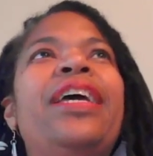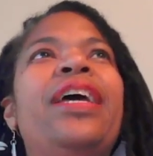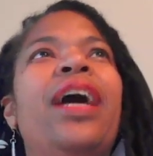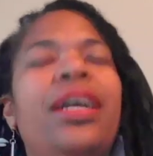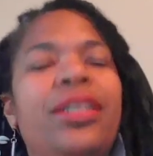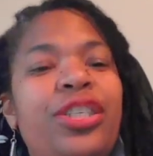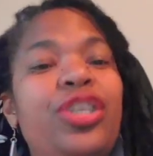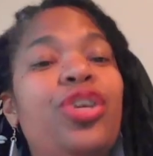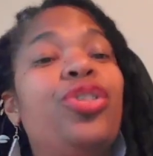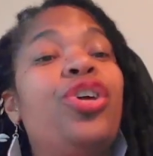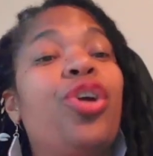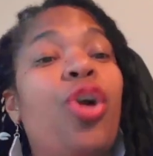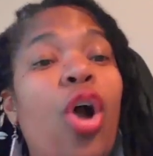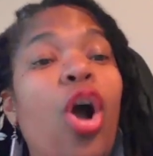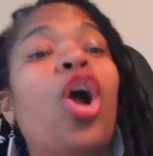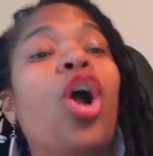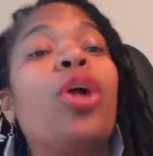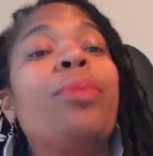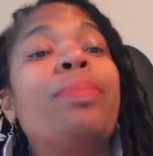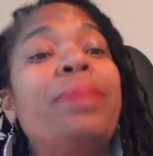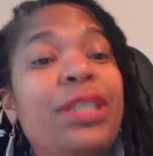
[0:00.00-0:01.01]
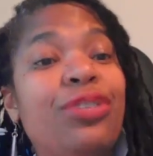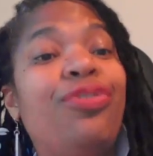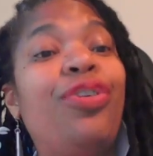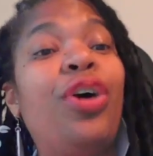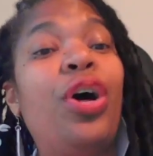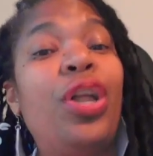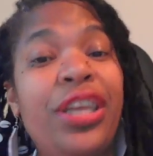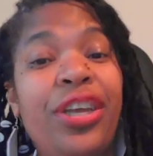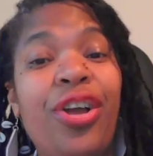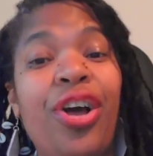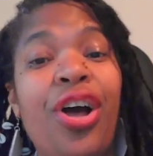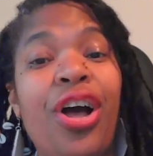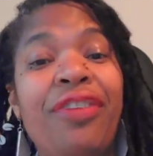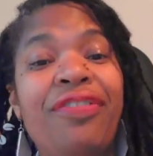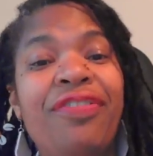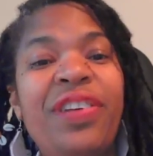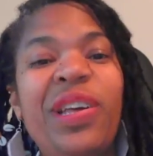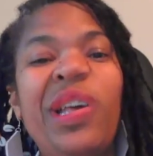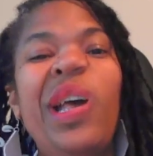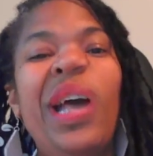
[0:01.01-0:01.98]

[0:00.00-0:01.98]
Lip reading: until their arm is falling off,